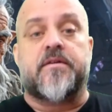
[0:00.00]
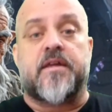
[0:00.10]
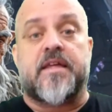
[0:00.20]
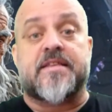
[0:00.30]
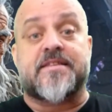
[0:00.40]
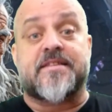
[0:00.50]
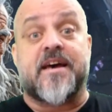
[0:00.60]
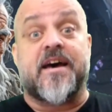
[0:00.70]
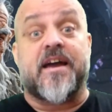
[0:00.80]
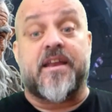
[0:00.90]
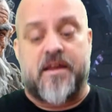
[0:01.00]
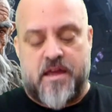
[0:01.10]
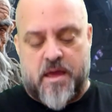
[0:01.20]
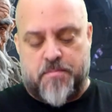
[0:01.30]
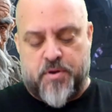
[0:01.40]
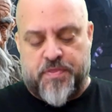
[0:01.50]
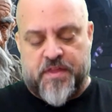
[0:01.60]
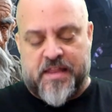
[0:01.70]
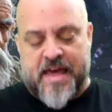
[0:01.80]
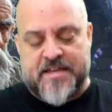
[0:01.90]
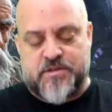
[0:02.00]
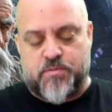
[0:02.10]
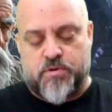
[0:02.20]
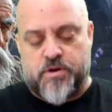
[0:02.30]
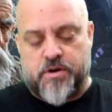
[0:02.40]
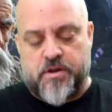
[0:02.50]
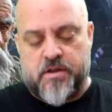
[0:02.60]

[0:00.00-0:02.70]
inside I put the last word